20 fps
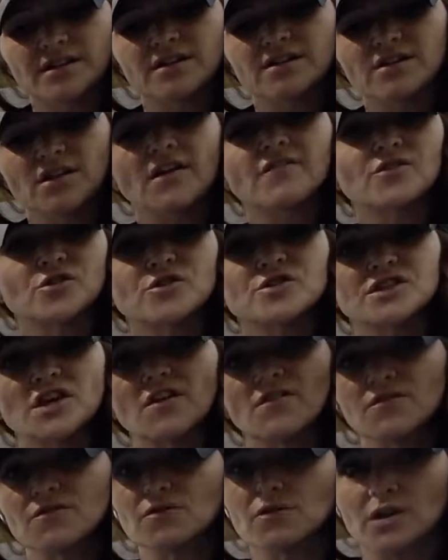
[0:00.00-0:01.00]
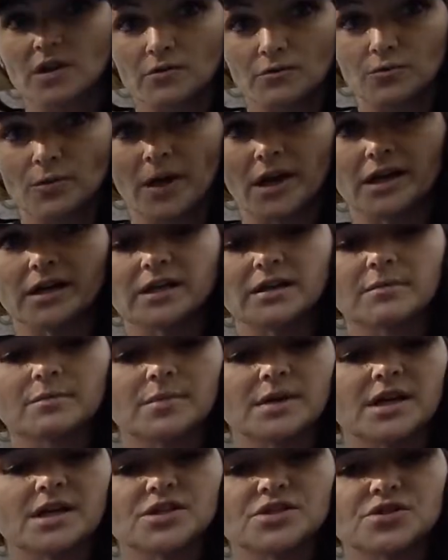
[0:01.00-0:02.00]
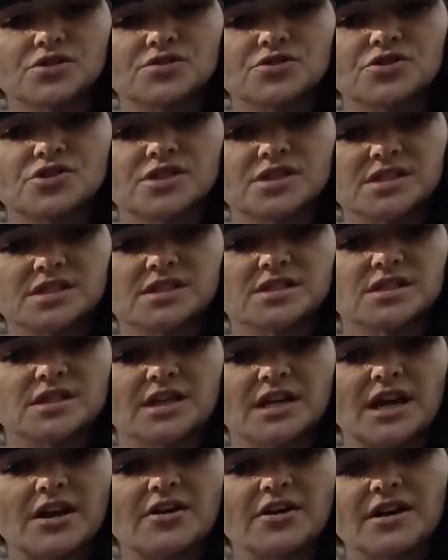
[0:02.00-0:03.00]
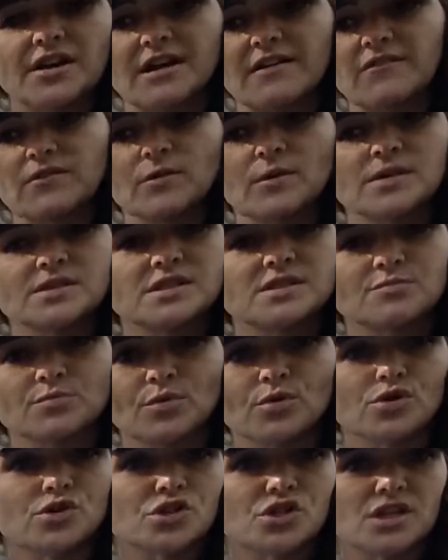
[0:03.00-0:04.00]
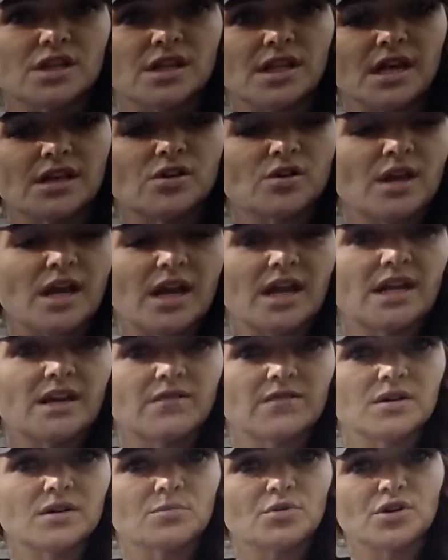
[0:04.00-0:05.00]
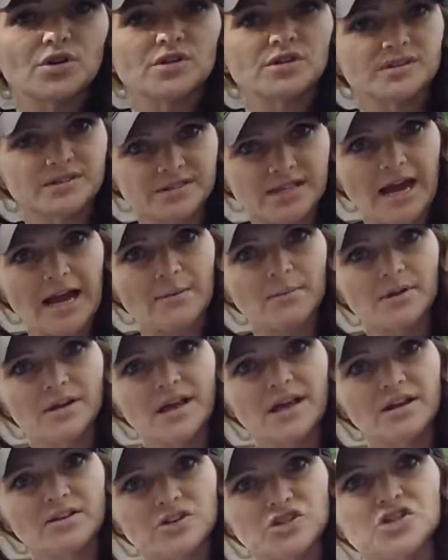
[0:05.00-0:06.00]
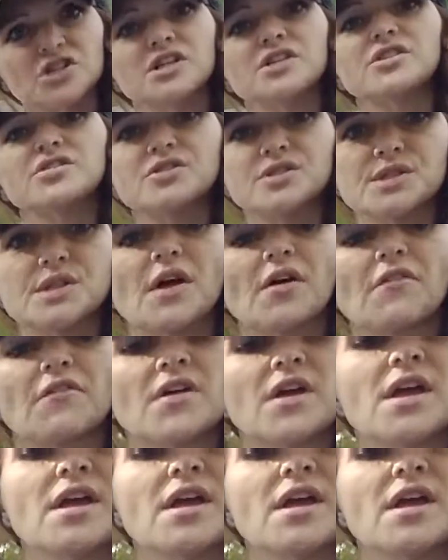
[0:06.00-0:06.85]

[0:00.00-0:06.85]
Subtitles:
love yourself, right? Because you're just carrying everyone else's bullshit that you can't even put time and energy into yourself.